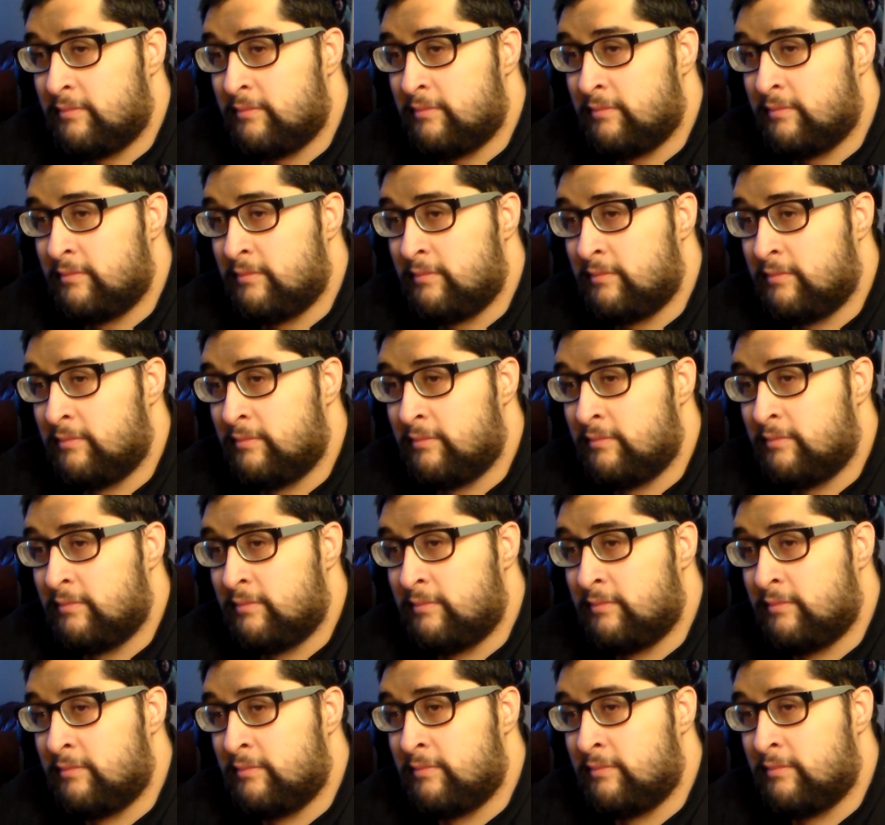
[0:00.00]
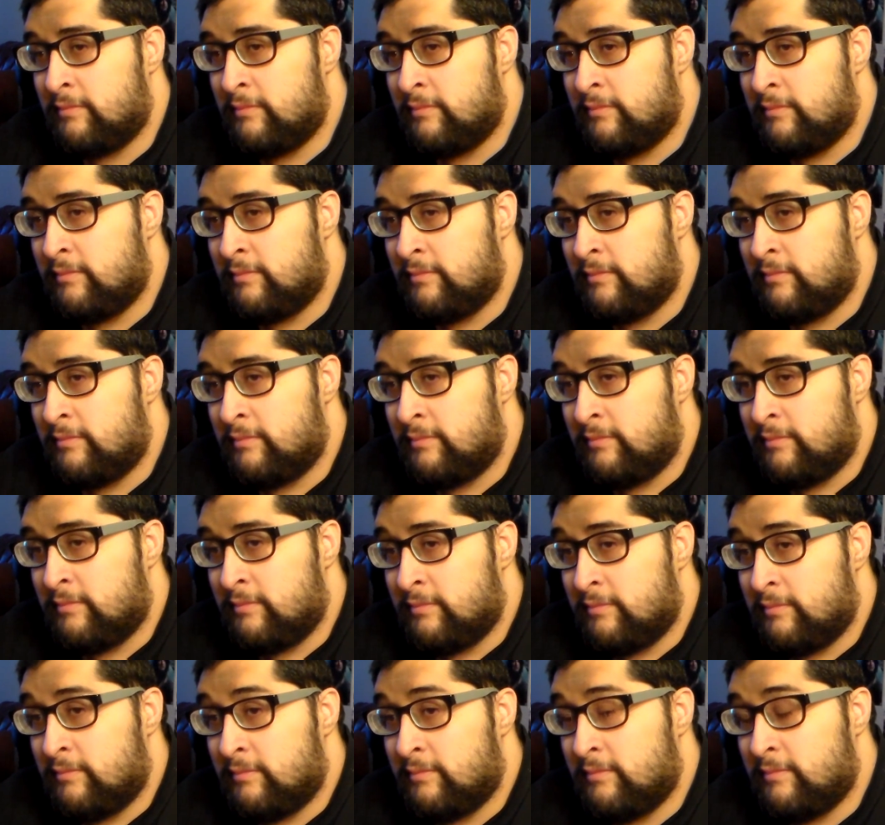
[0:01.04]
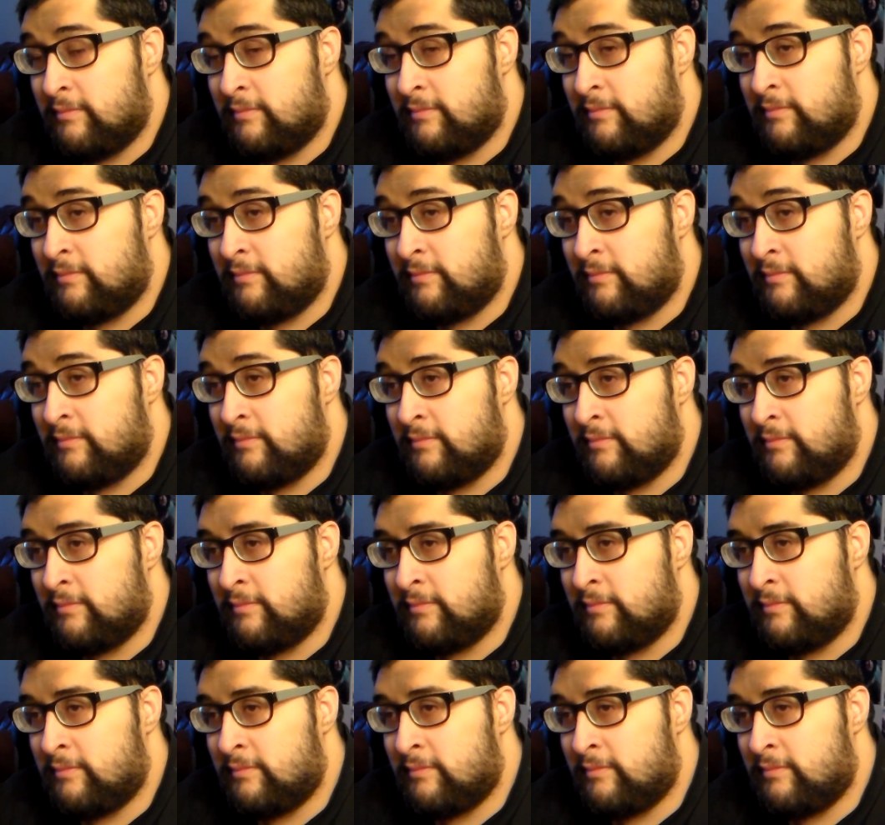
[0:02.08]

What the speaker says: No words are spoken by the person on screen.